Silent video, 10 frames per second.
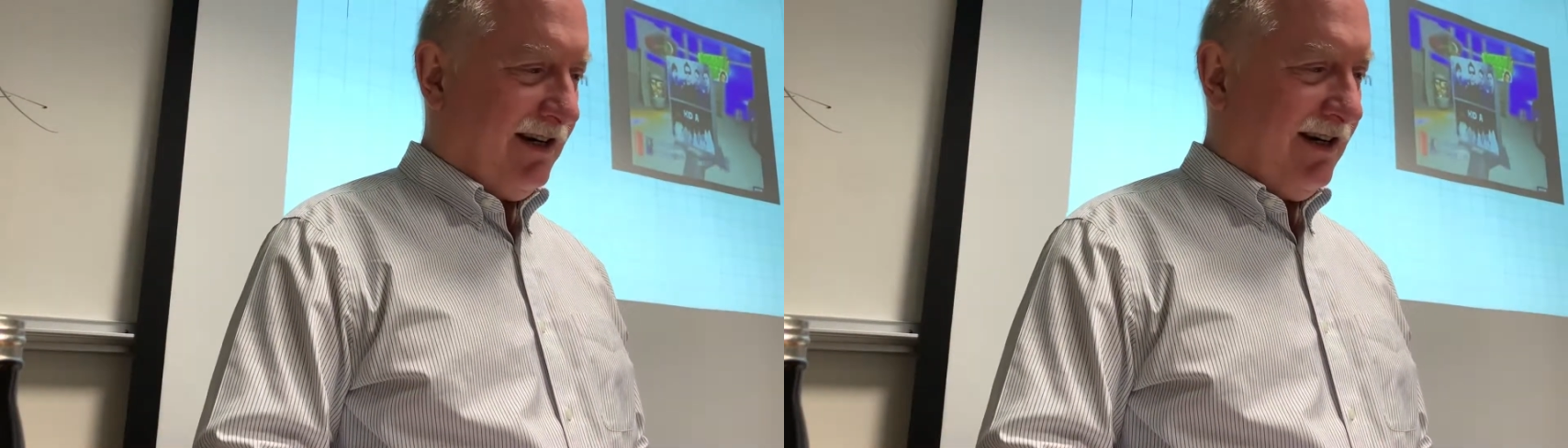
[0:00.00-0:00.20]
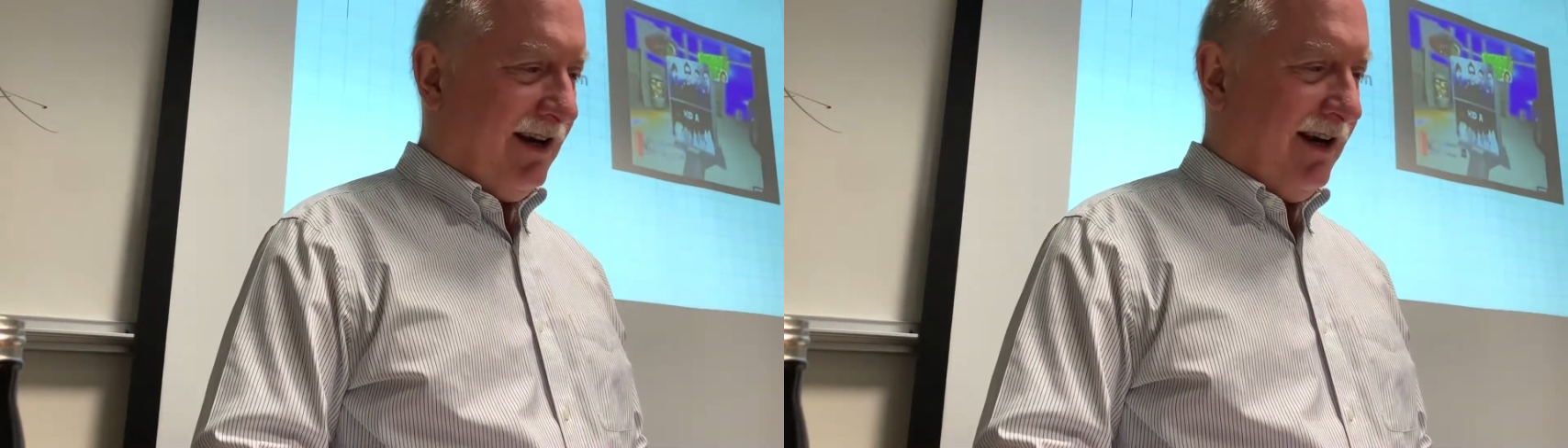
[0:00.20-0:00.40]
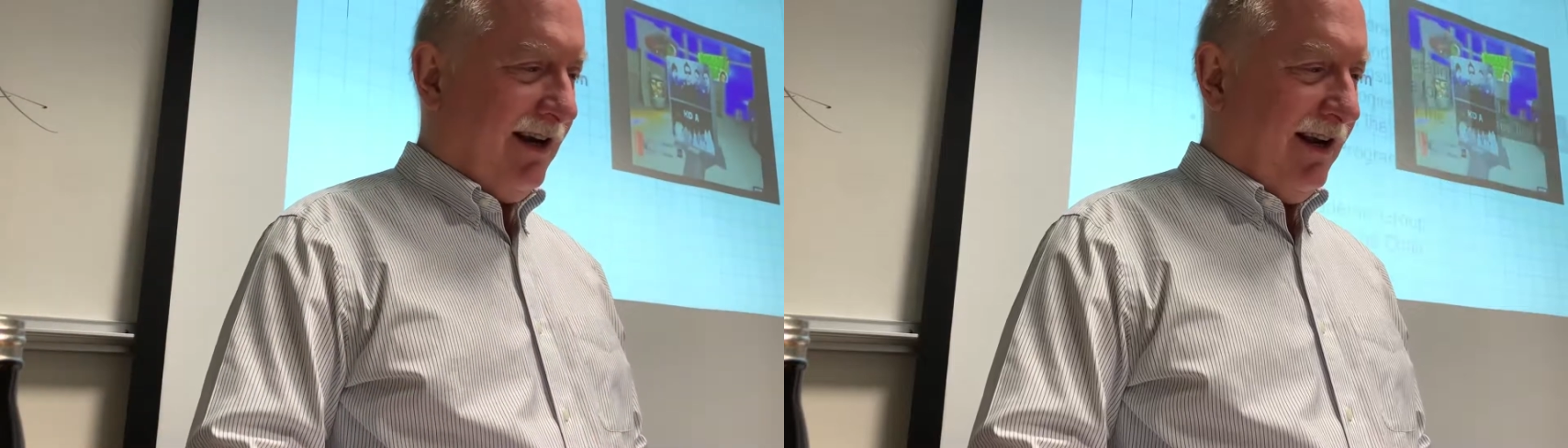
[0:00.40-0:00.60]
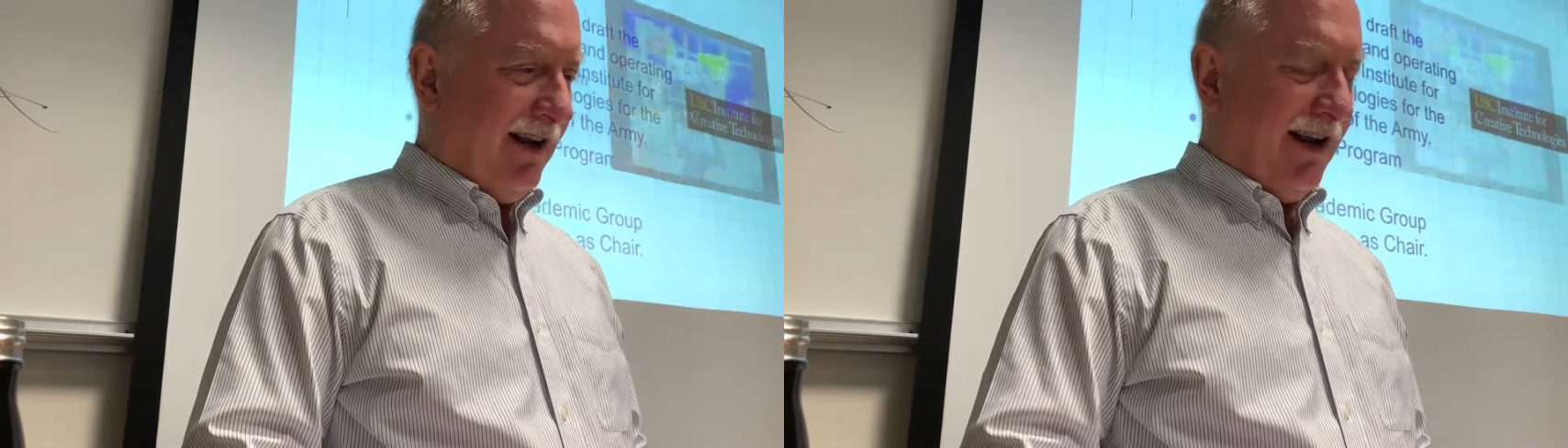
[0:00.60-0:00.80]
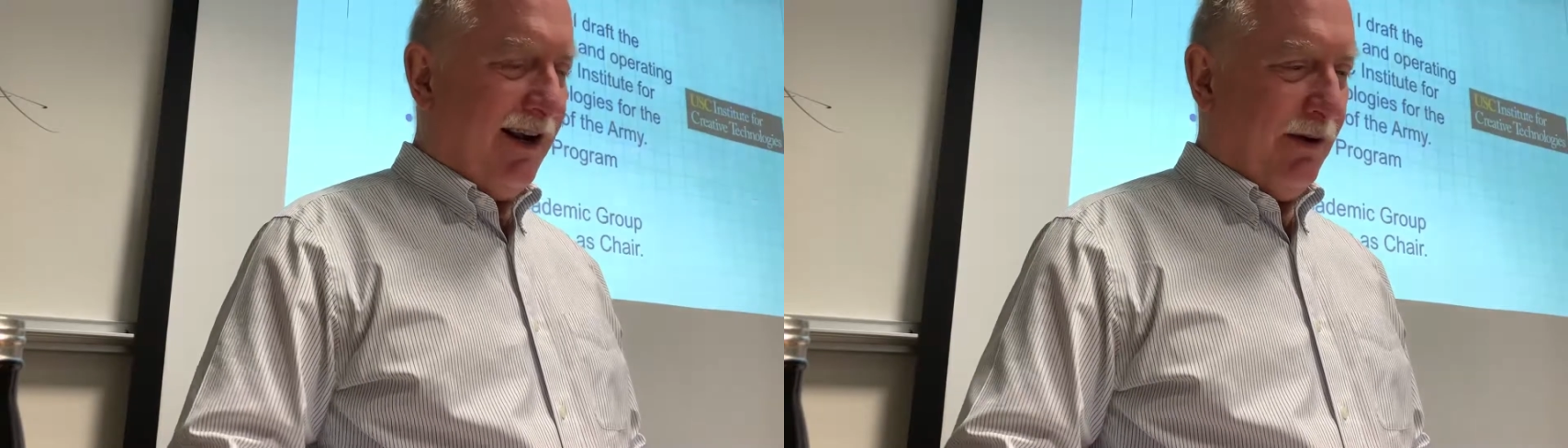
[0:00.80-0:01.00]

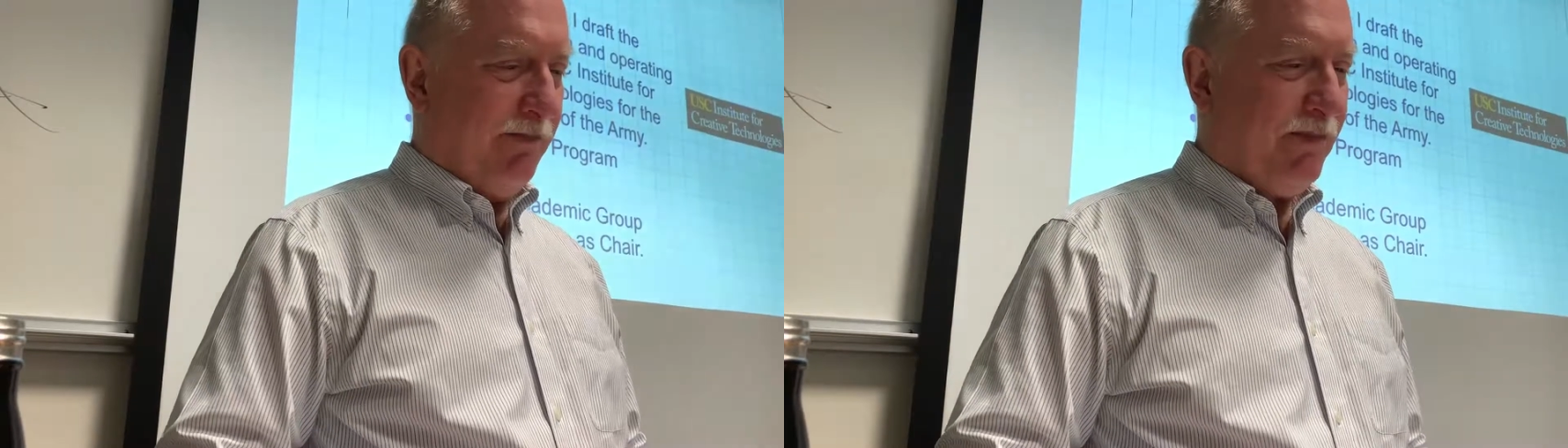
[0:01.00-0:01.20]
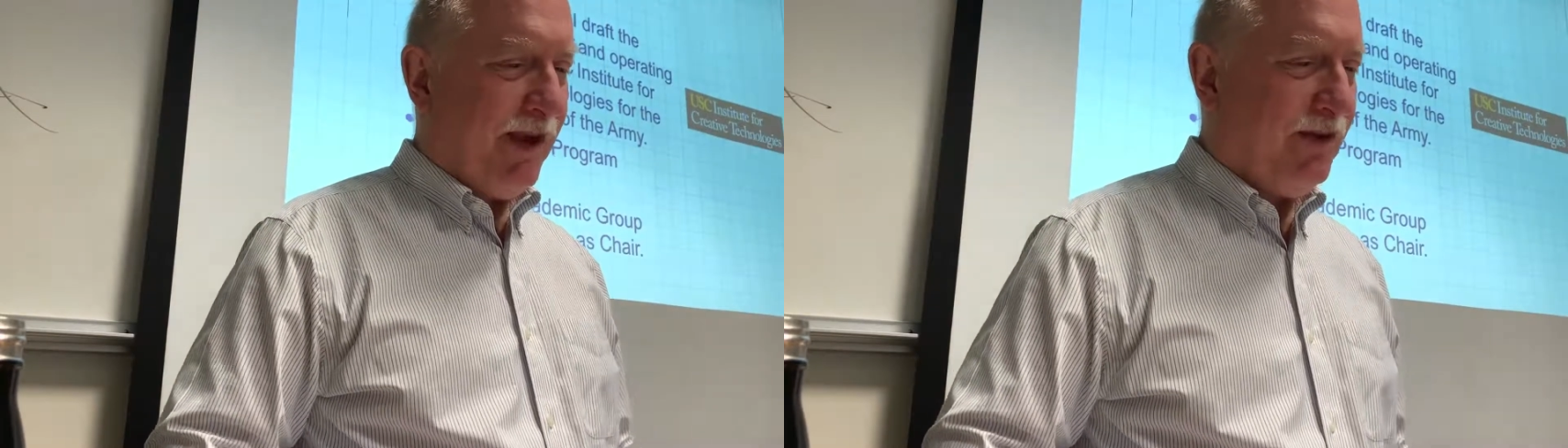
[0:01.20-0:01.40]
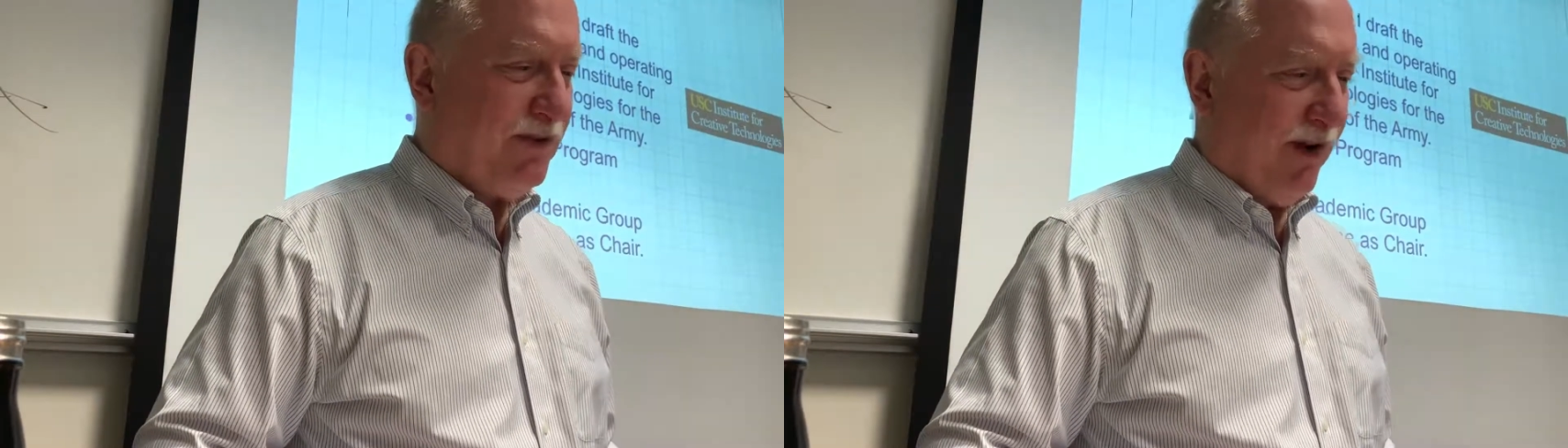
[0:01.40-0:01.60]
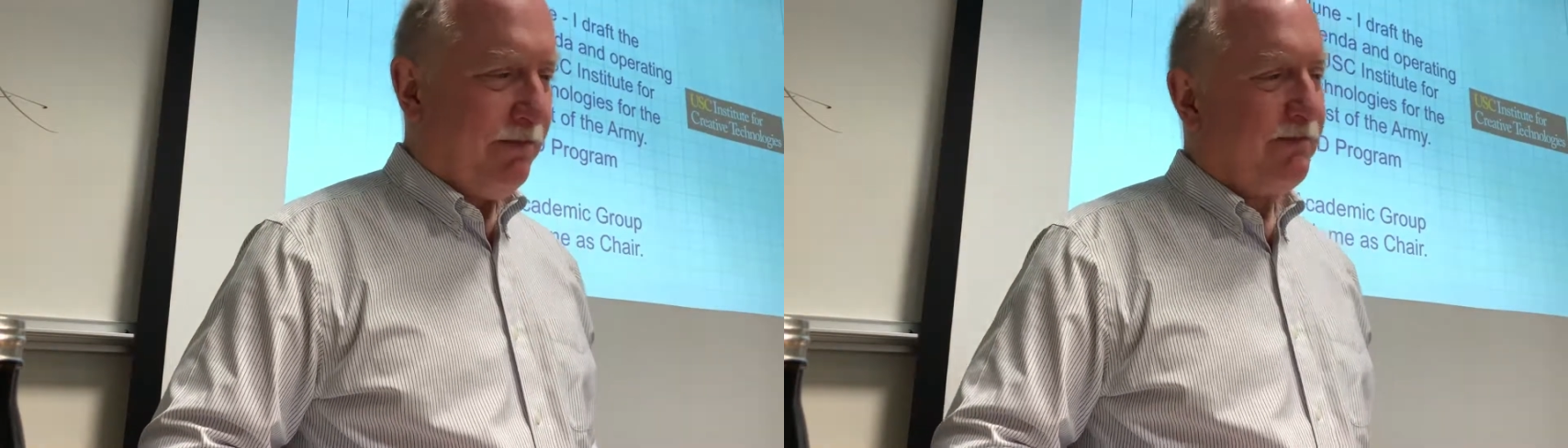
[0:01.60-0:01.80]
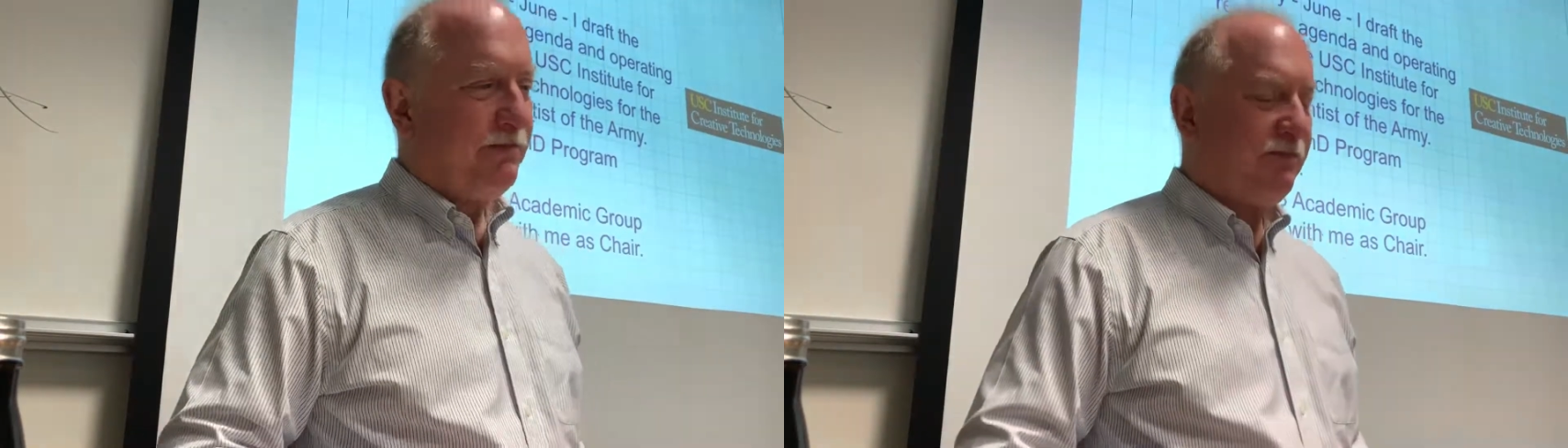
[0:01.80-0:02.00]
and anyway, it was fun.